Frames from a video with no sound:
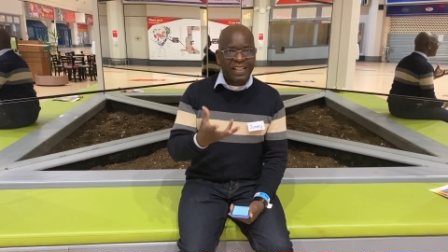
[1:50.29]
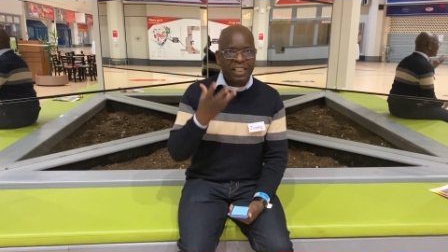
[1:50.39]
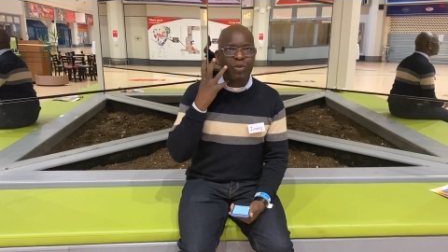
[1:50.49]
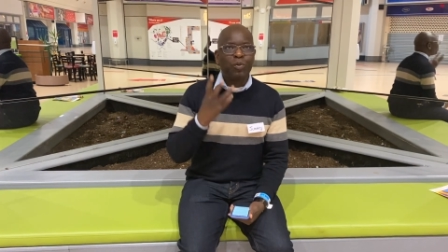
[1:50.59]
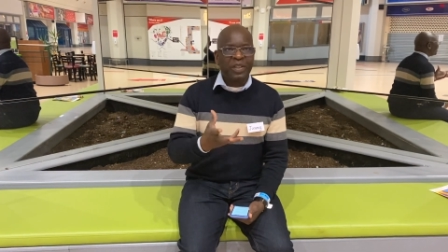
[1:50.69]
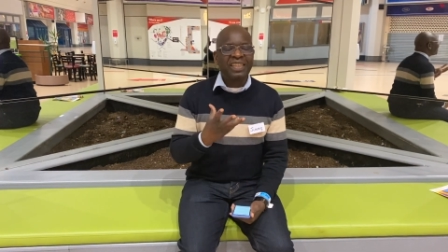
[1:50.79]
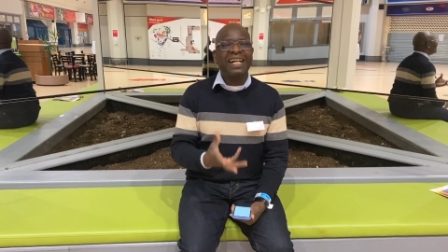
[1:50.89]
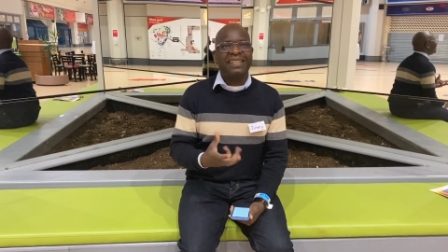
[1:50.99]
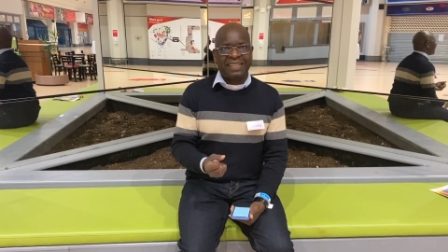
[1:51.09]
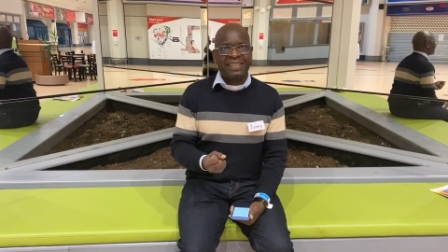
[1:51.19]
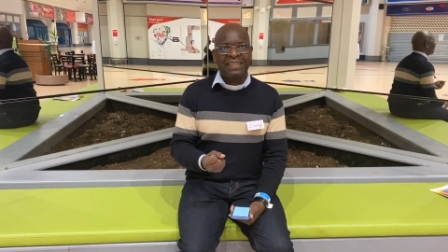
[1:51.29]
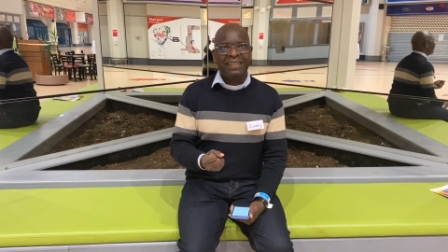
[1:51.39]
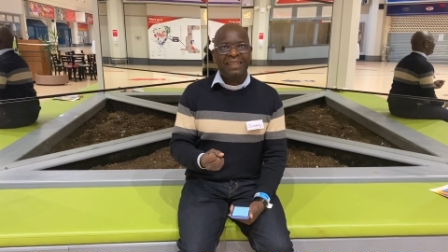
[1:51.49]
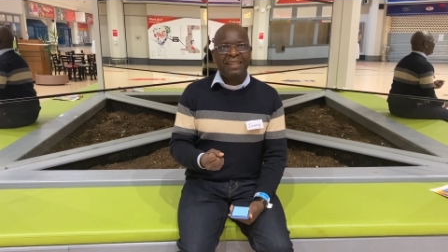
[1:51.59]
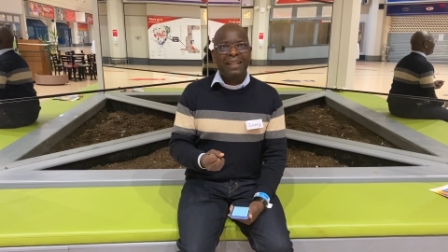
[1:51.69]
is with us.
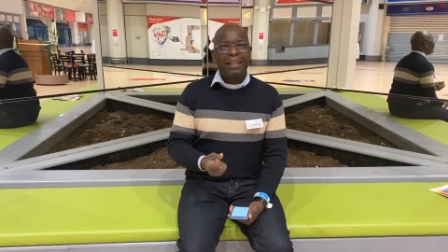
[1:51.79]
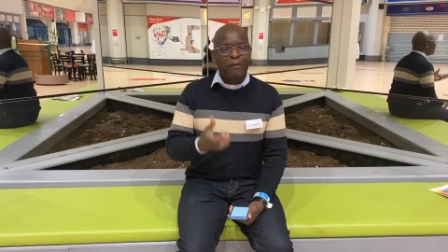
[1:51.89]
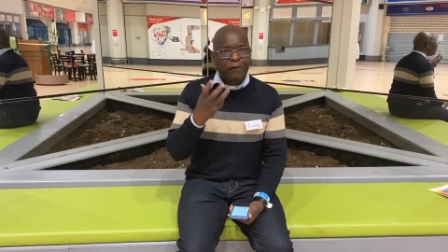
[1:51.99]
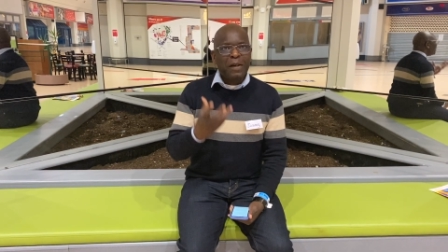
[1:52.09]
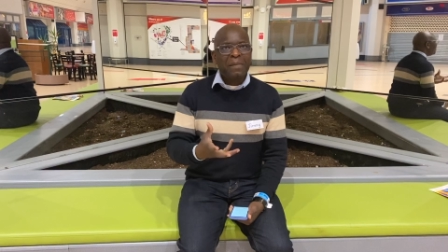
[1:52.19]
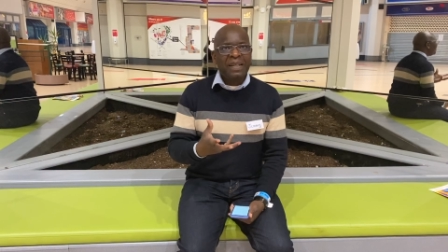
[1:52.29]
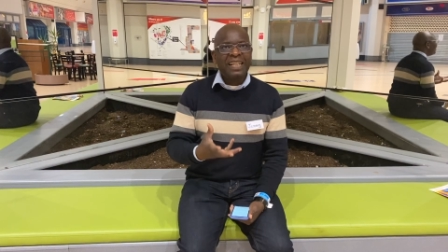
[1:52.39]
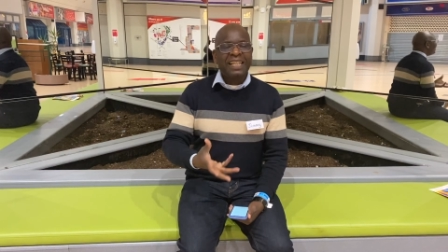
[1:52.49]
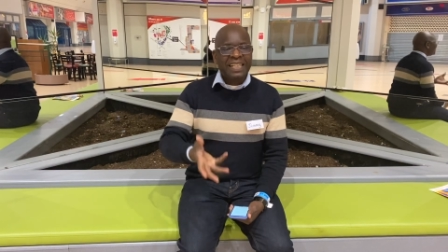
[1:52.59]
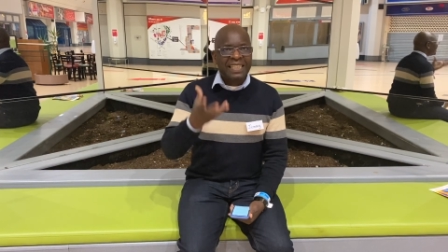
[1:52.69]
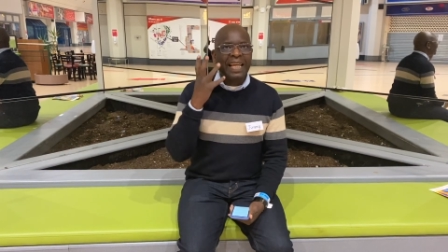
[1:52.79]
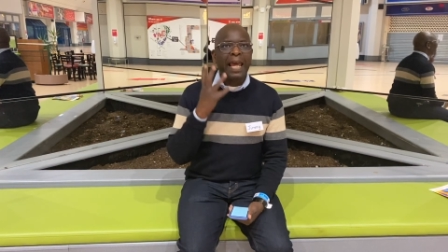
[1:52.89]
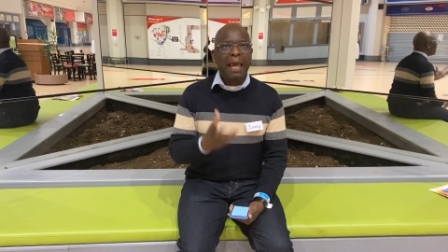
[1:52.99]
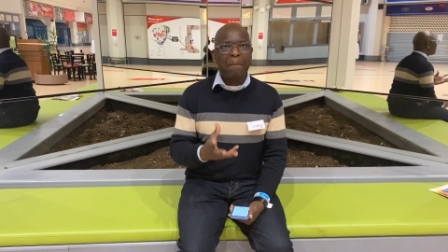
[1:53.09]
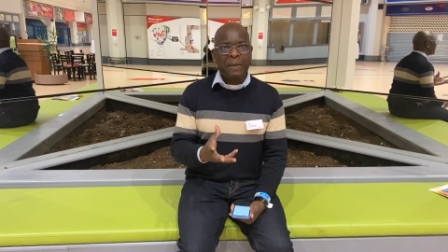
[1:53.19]
The family is
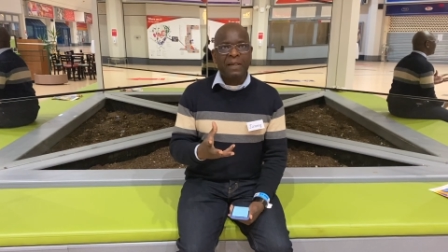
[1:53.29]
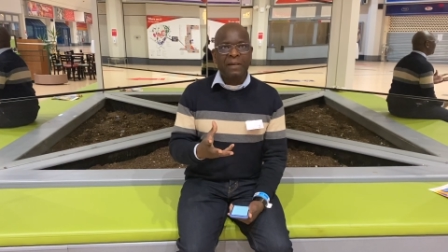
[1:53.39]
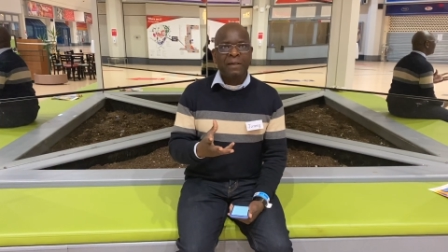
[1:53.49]
happy.